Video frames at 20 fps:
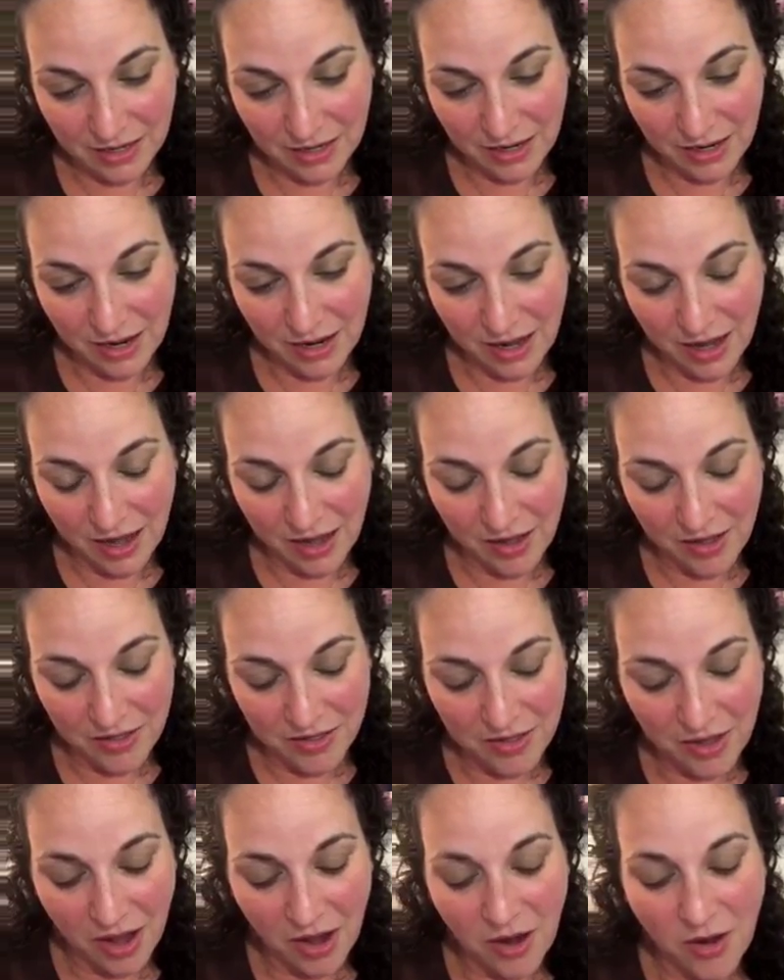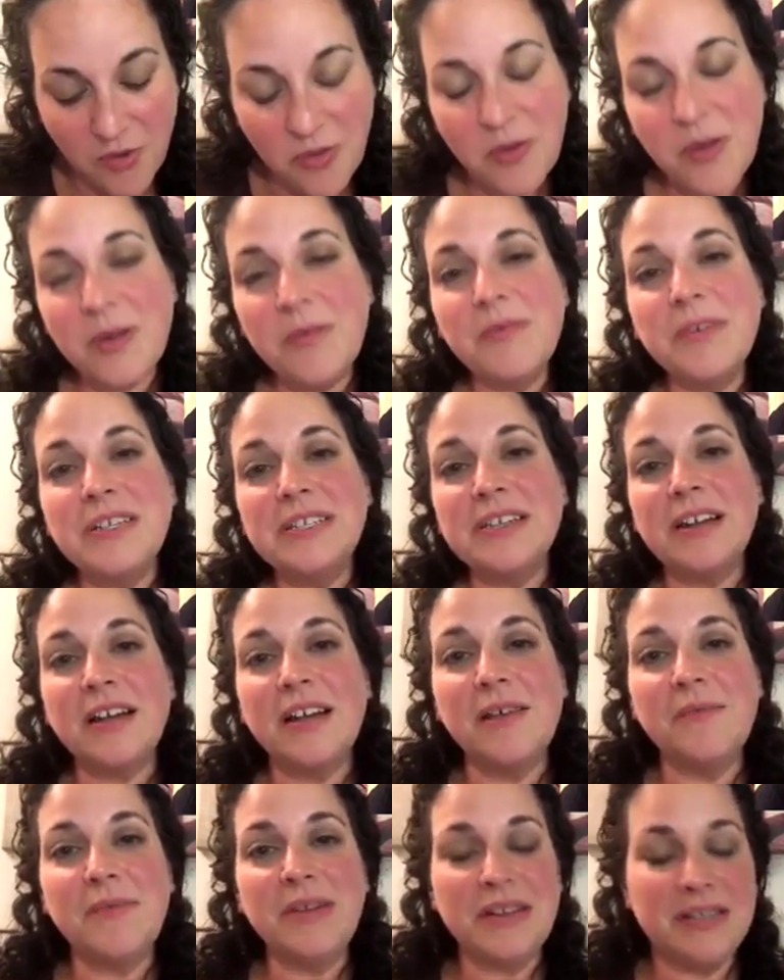
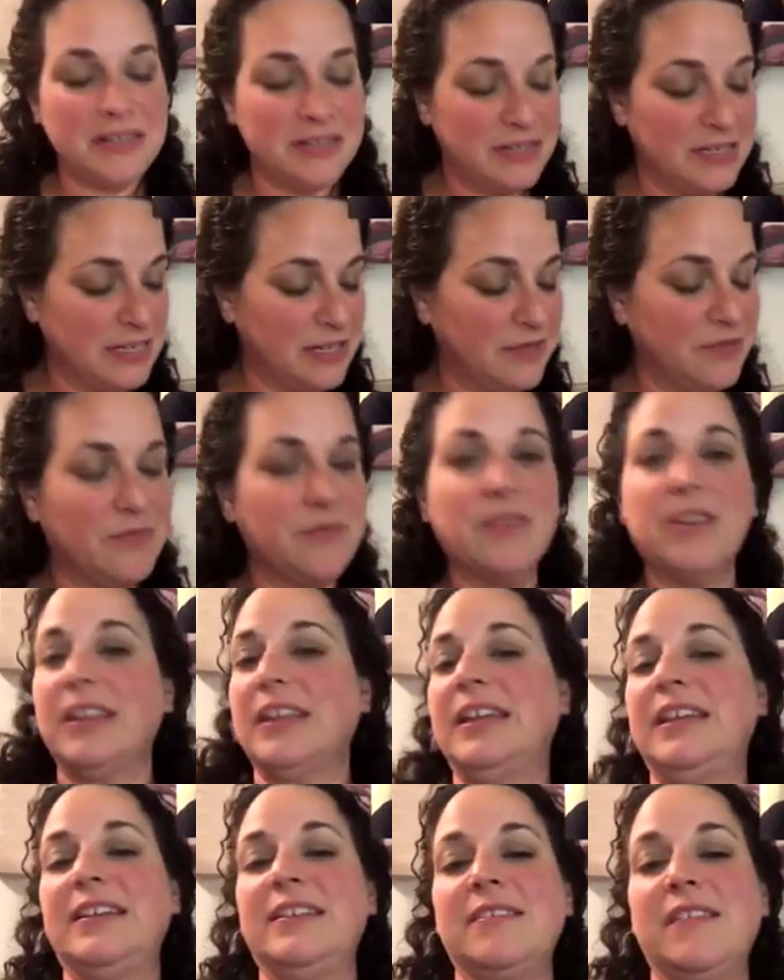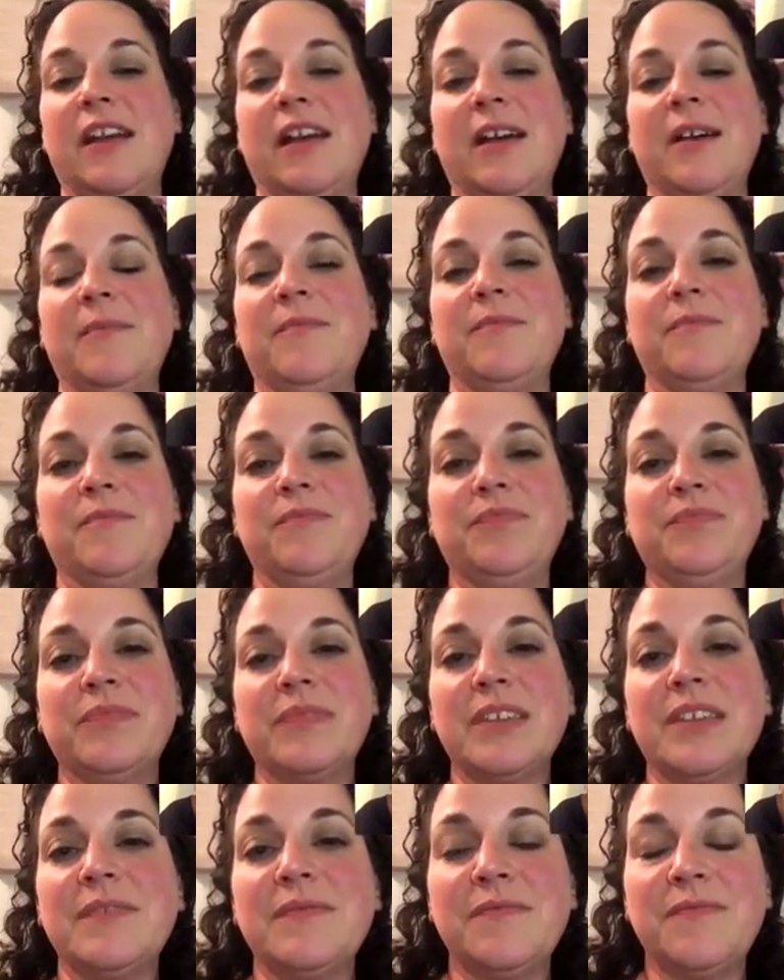We didn't really
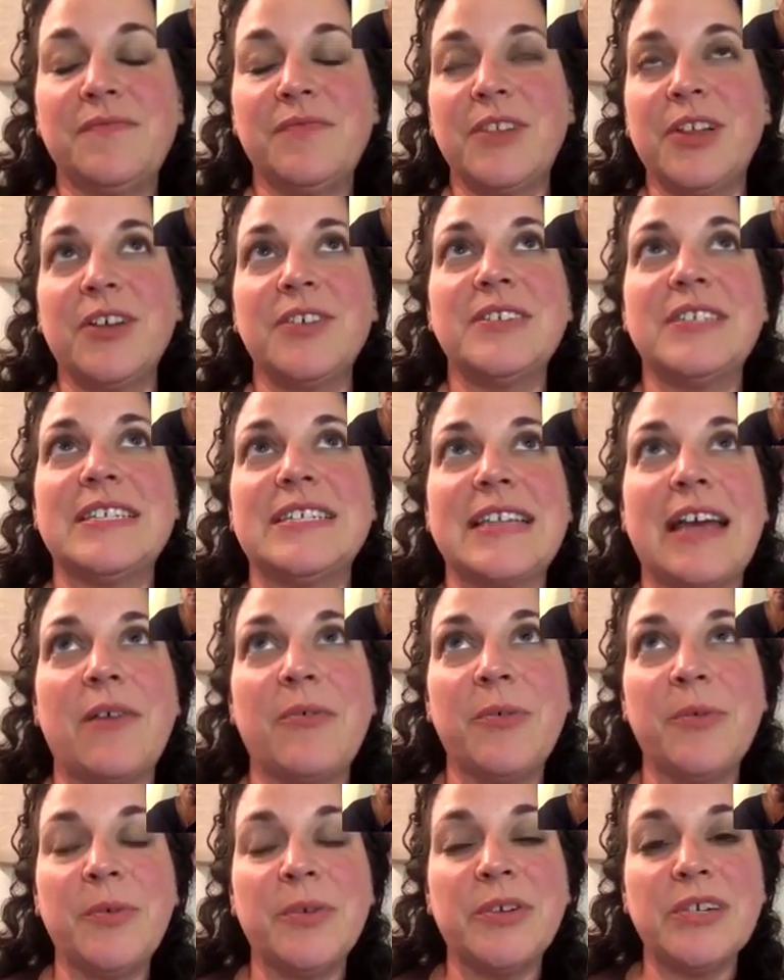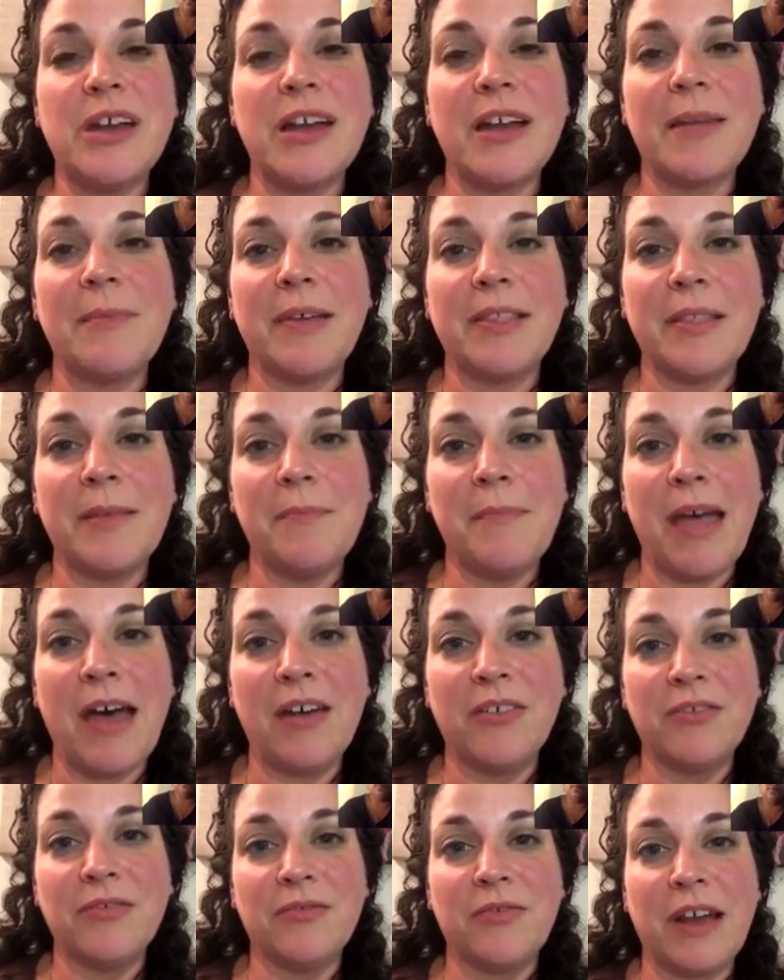close this out when we were talking about the
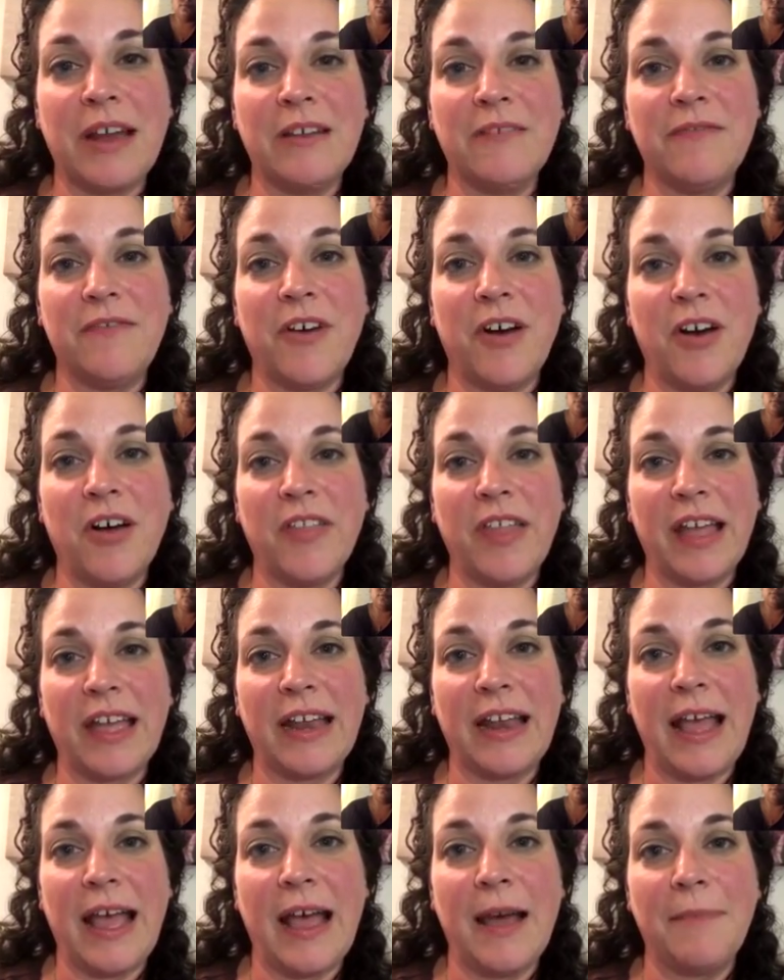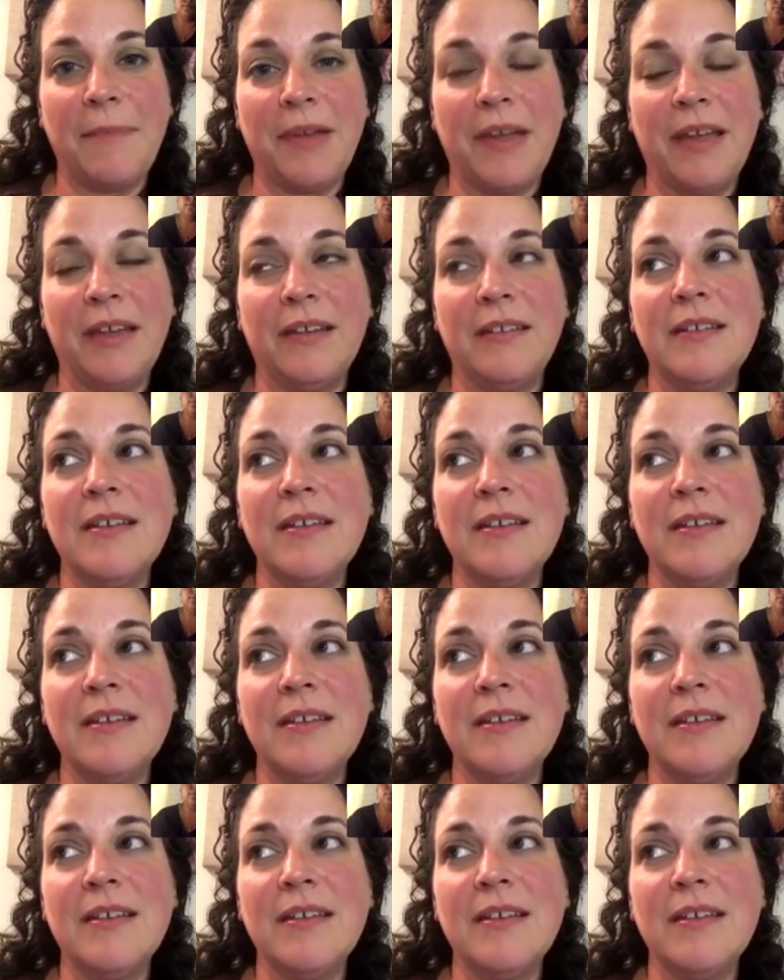mountain rainfall that can happen.